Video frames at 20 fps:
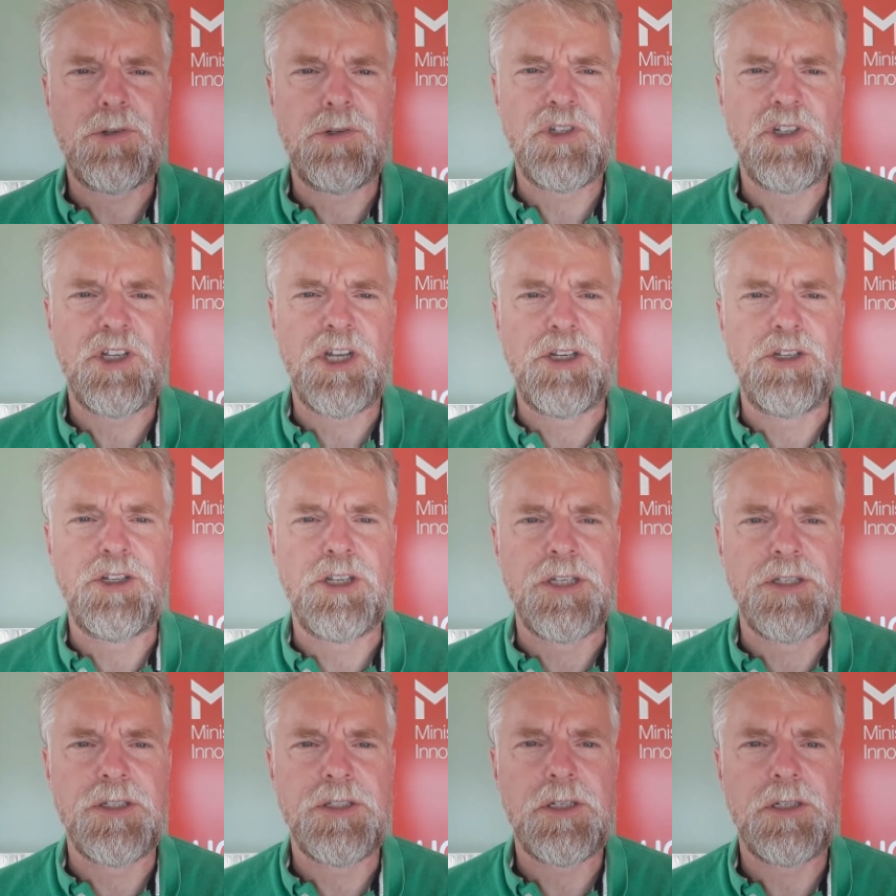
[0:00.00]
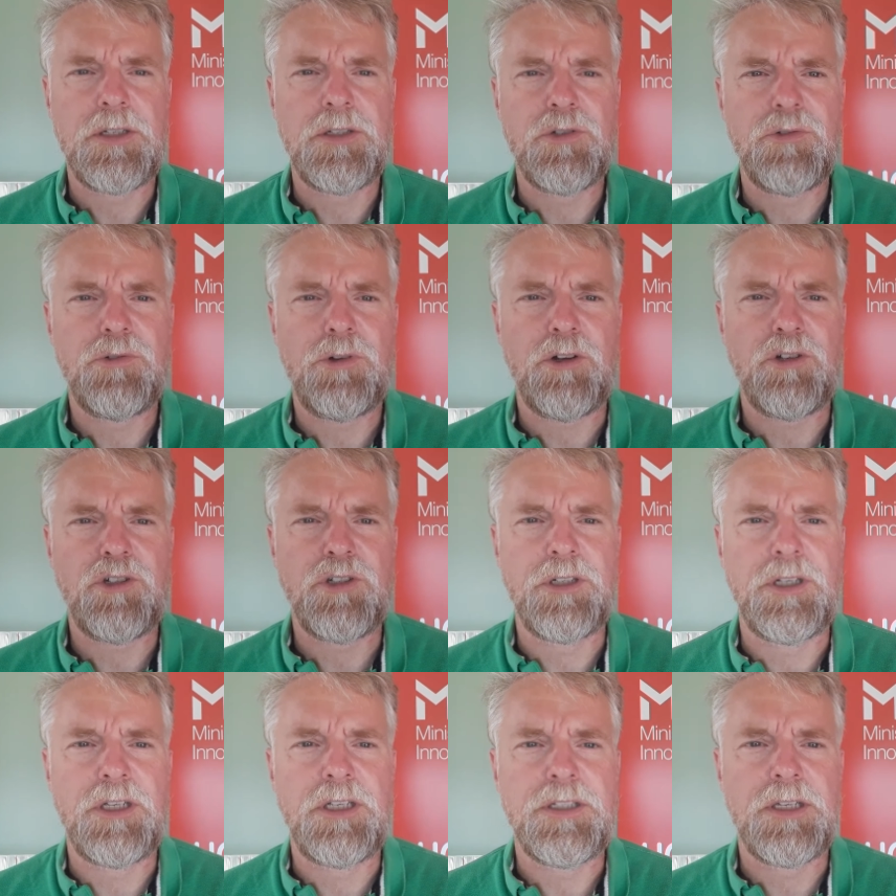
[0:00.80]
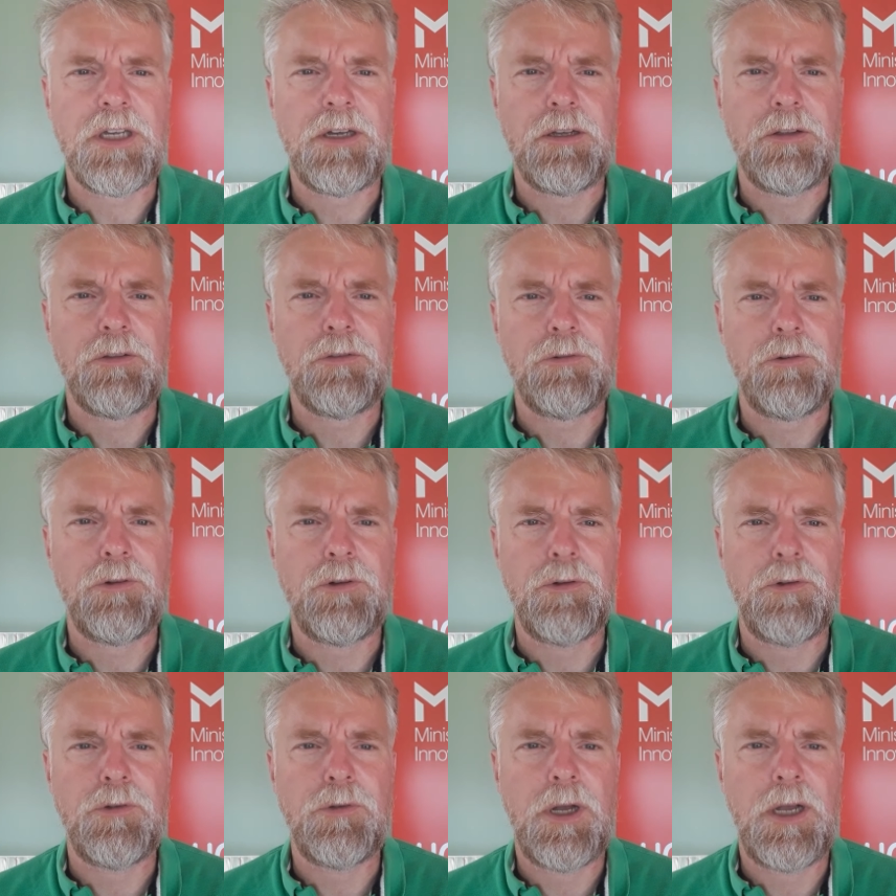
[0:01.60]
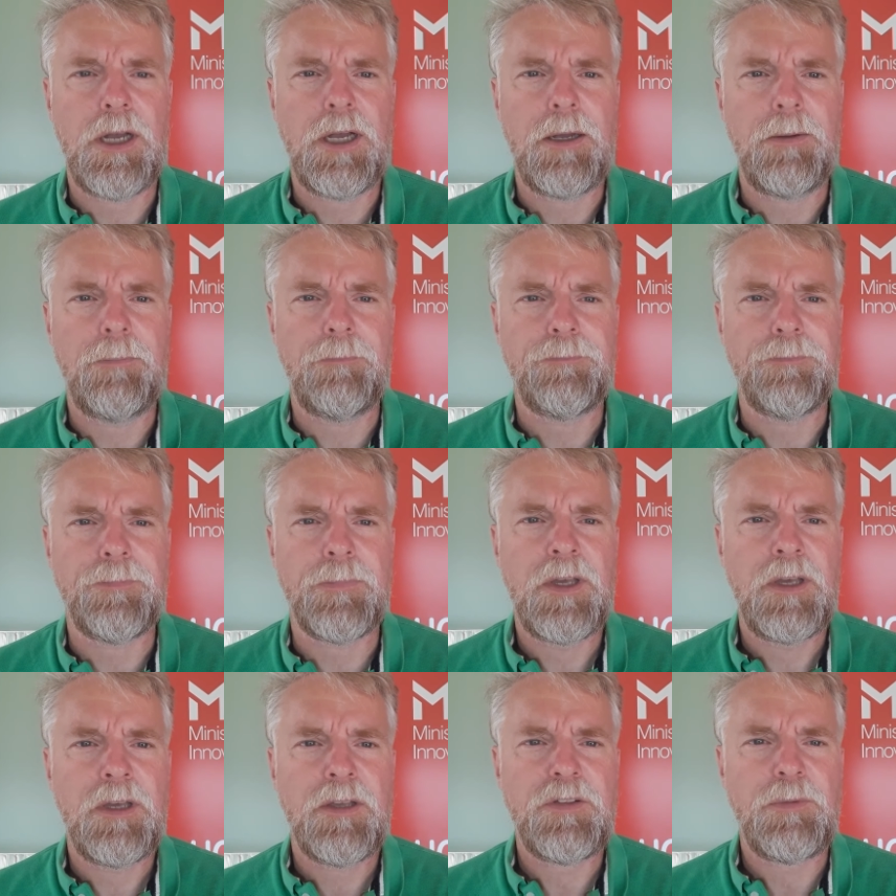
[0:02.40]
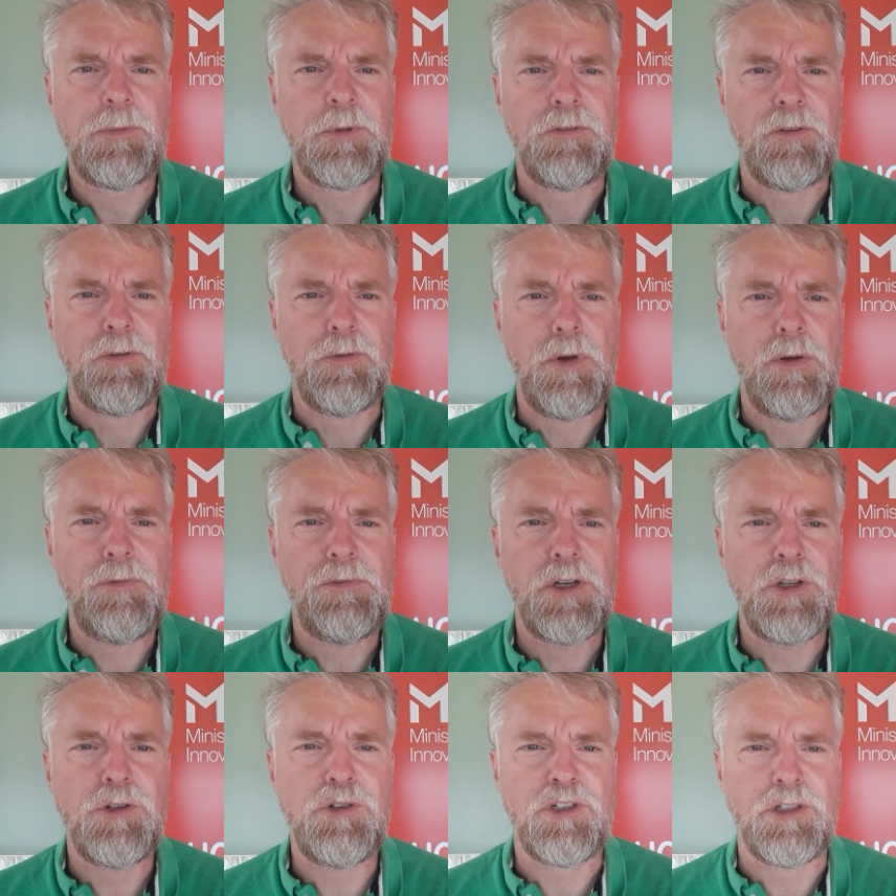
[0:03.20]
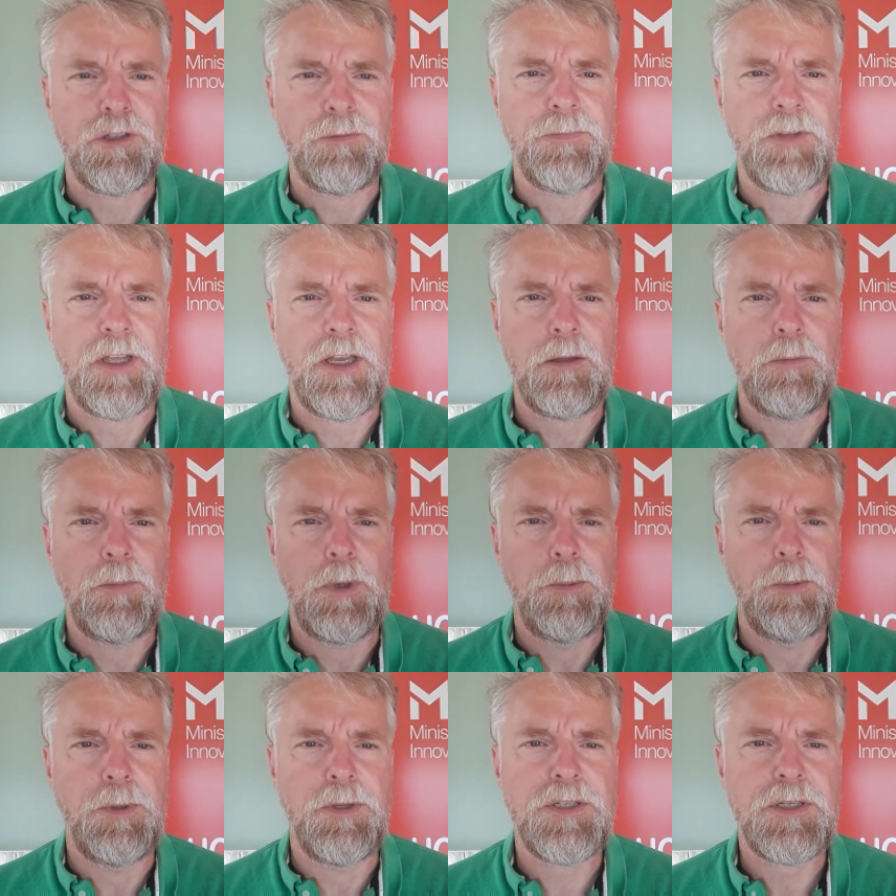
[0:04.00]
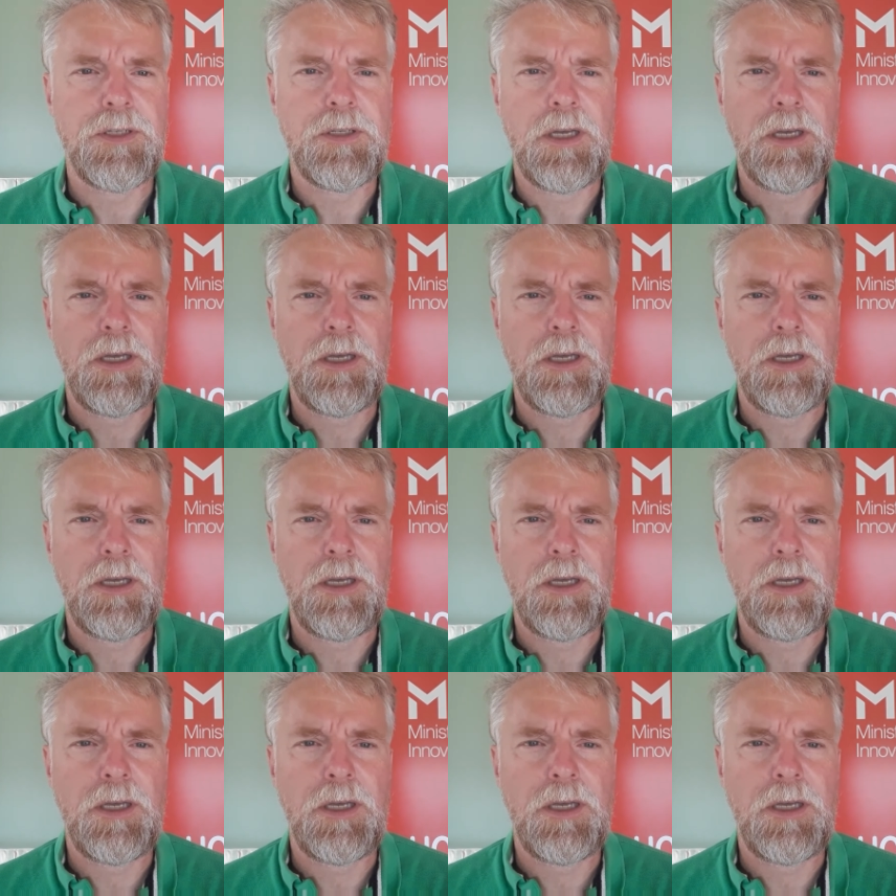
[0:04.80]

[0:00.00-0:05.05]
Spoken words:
is changing is that construction is going through something of a revolution at the moment.